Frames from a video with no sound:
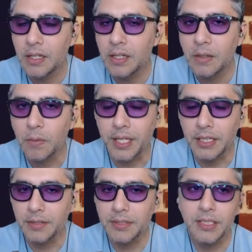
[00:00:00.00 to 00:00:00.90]
We can
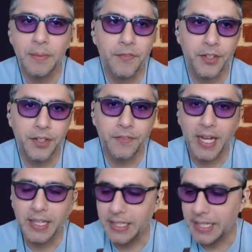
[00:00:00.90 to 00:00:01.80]
do some further
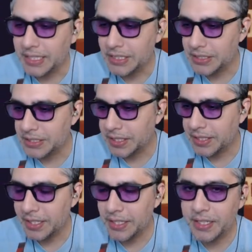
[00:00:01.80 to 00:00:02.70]
validations on
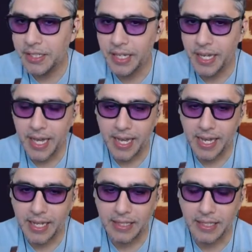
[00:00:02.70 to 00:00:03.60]
here,
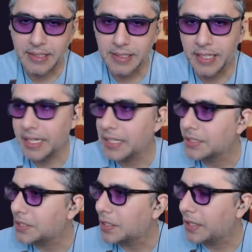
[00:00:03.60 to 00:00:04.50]
and let's see.
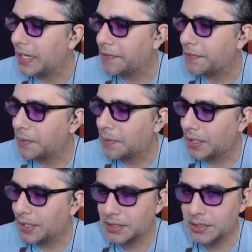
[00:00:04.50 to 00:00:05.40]
So if we
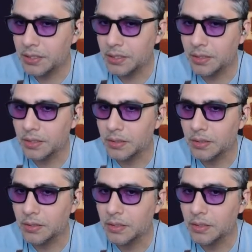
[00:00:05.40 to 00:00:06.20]
wanted to,